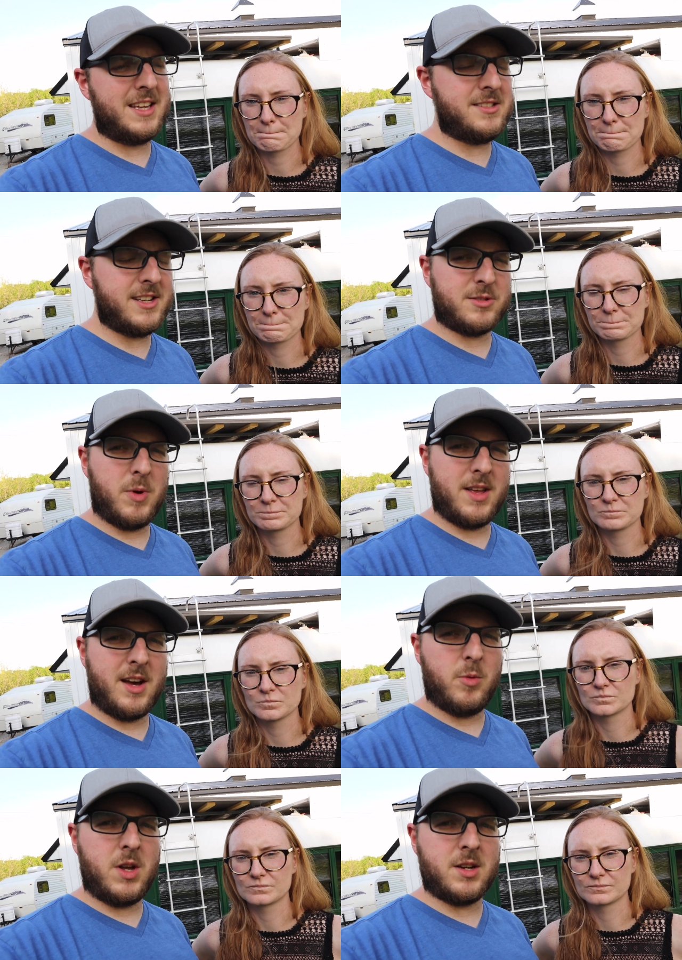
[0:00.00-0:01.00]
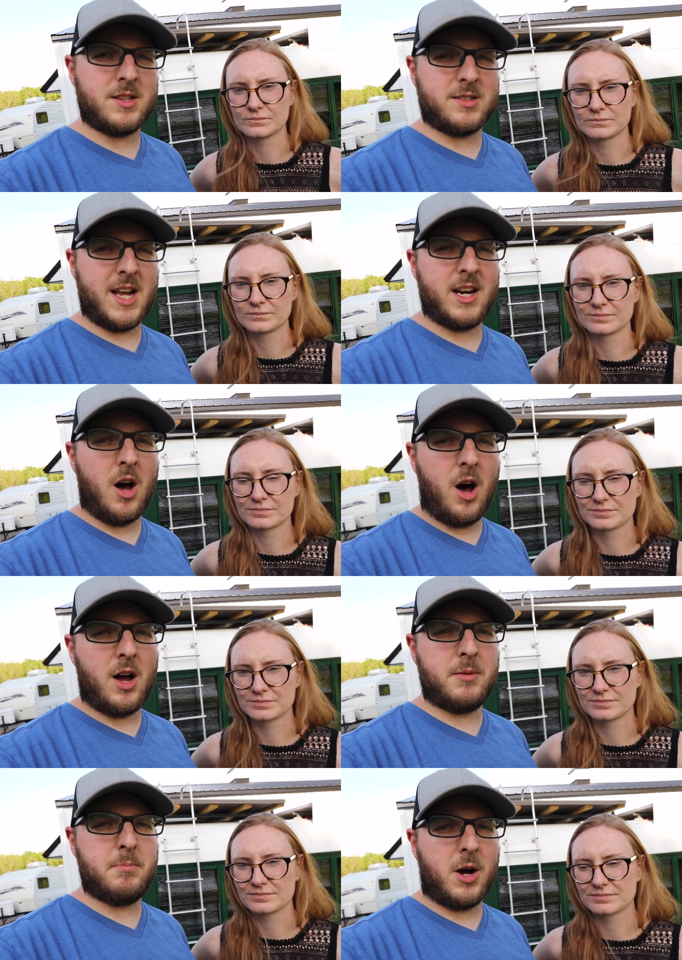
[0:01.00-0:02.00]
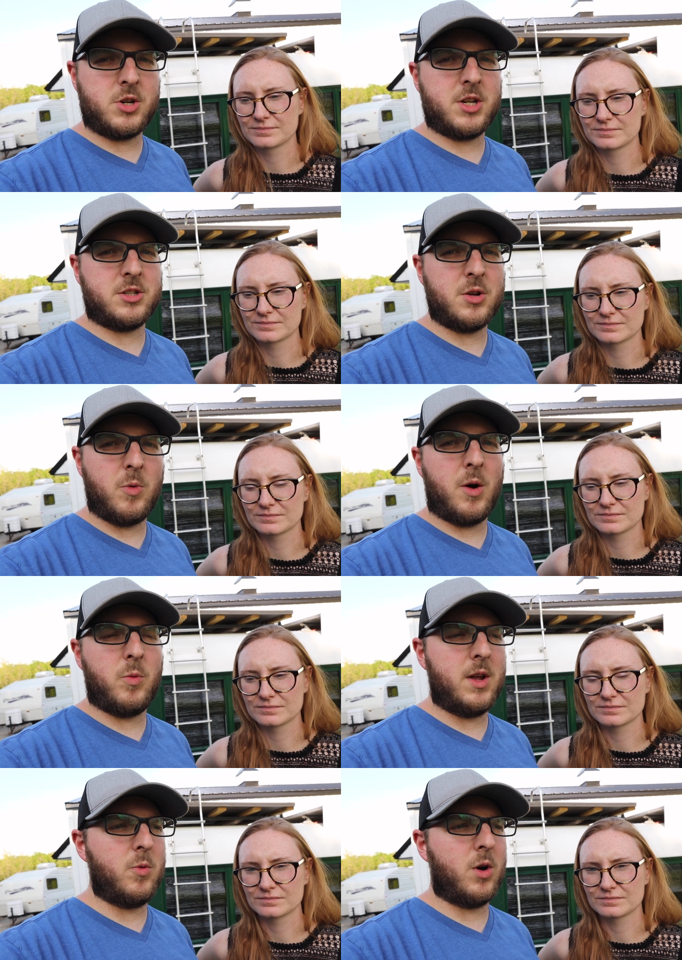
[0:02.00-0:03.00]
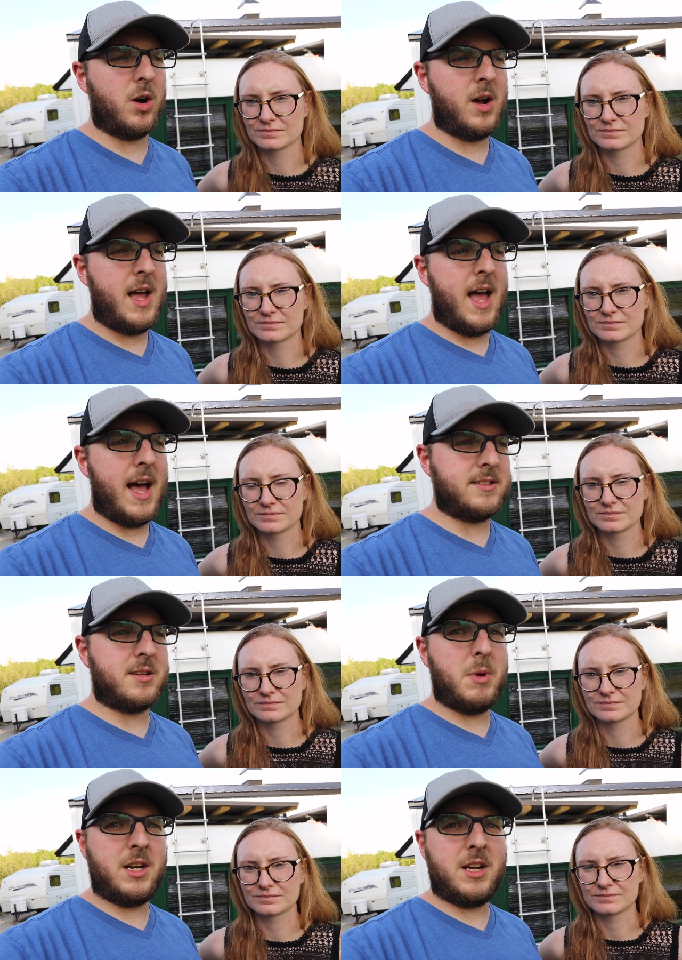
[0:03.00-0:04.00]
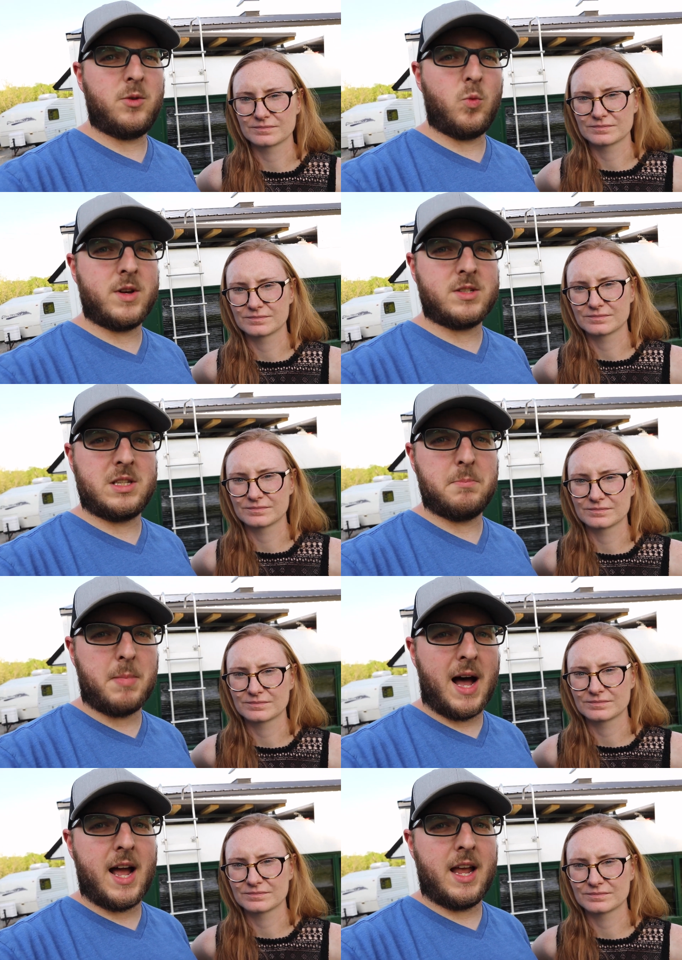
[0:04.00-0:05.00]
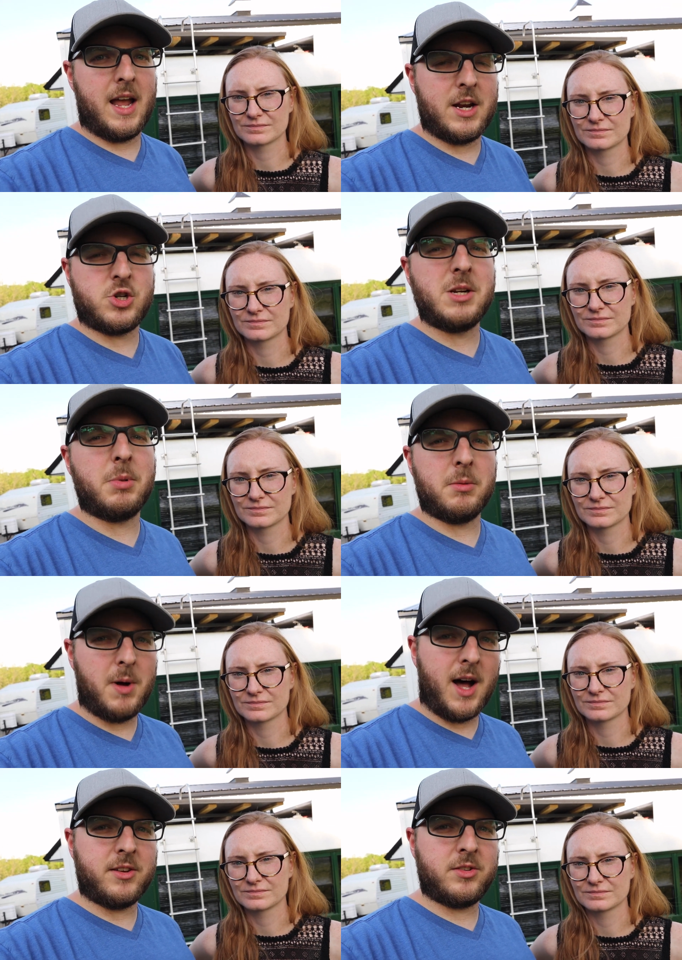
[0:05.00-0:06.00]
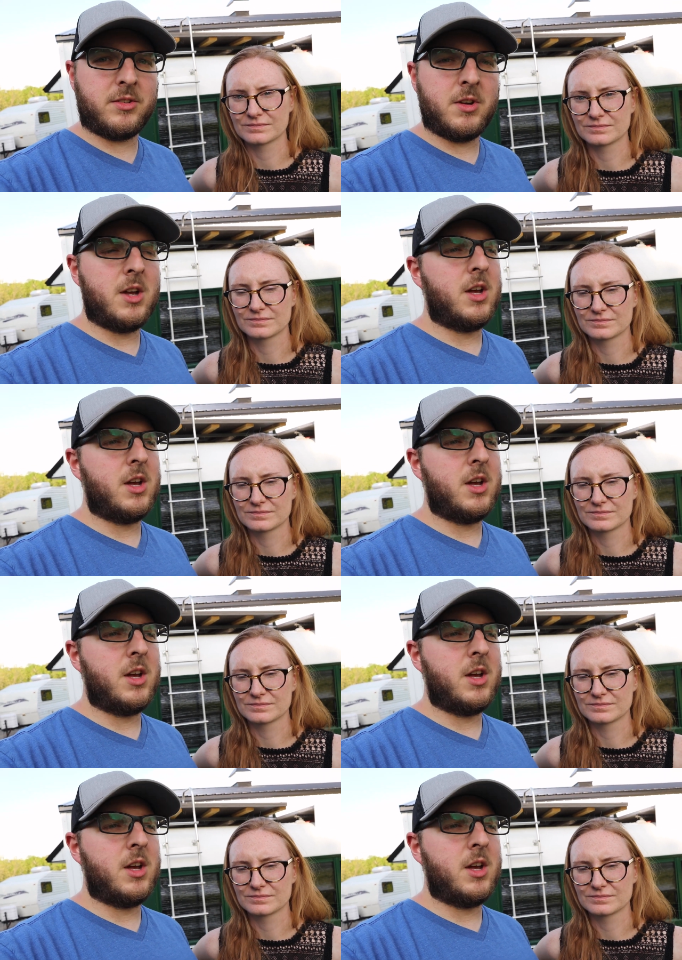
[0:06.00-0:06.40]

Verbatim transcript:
Speaker 1: The easiest way that we could have stayed on budget to what we were estimating was to buy a cheaper bus.